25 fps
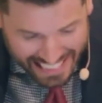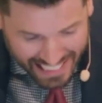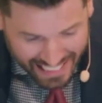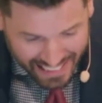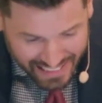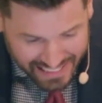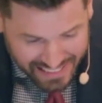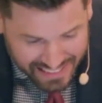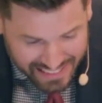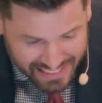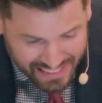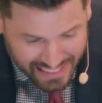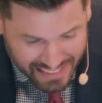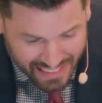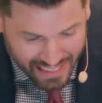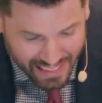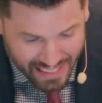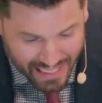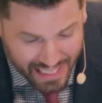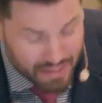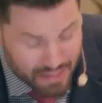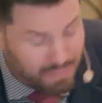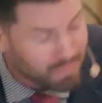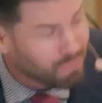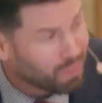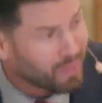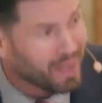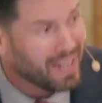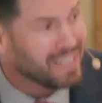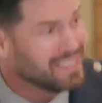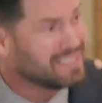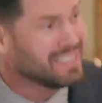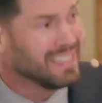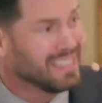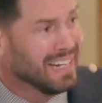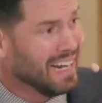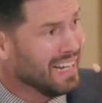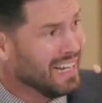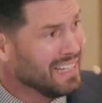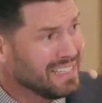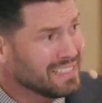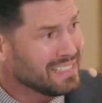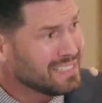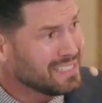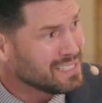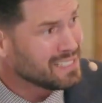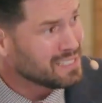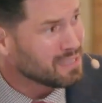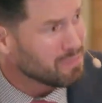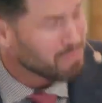us in praise. And this
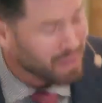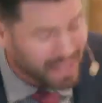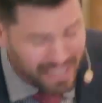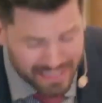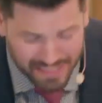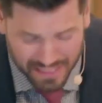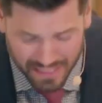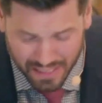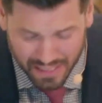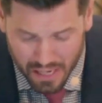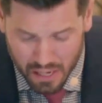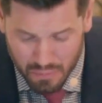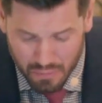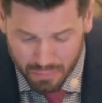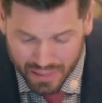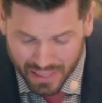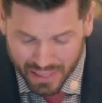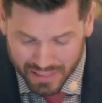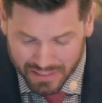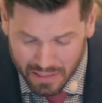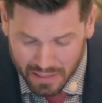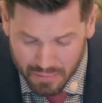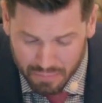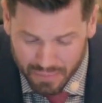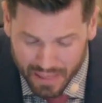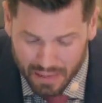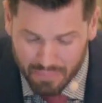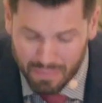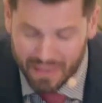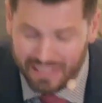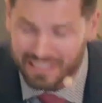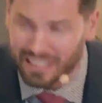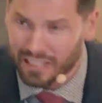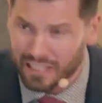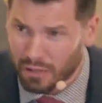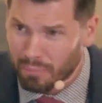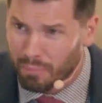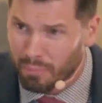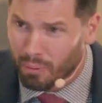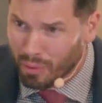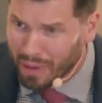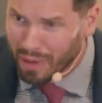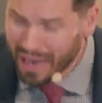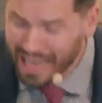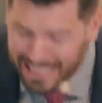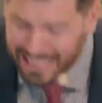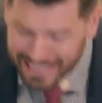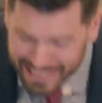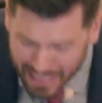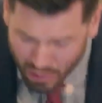is amazing because it means that the
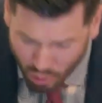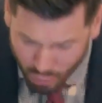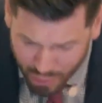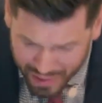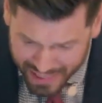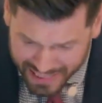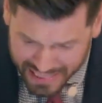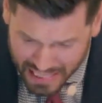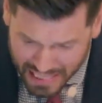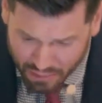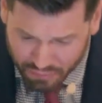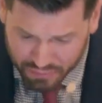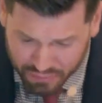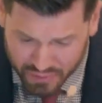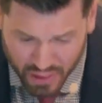praise that we give to